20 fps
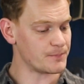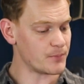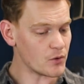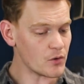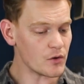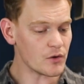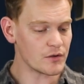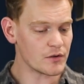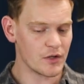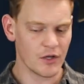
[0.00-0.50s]

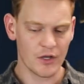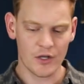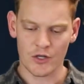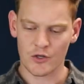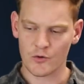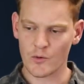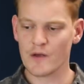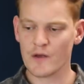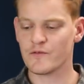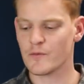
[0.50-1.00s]
board,
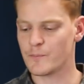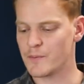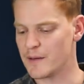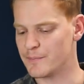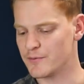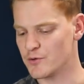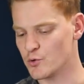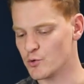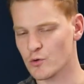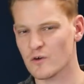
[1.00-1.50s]
great for
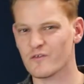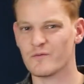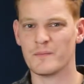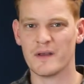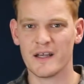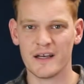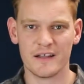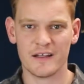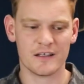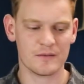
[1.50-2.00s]
people who are of
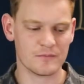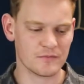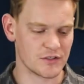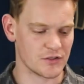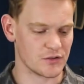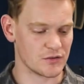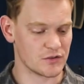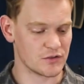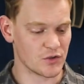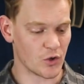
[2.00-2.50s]
medium
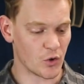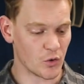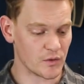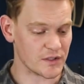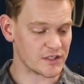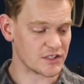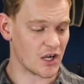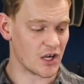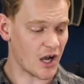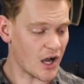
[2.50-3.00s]
to
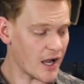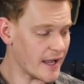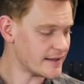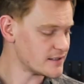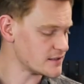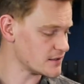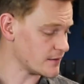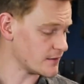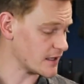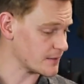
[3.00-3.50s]
tallish
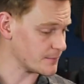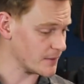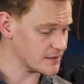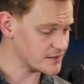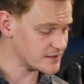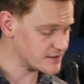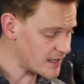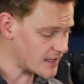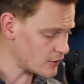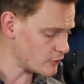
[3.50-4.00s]
height like
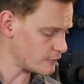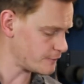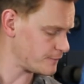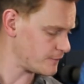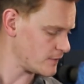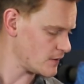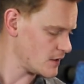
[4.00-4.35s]
myself.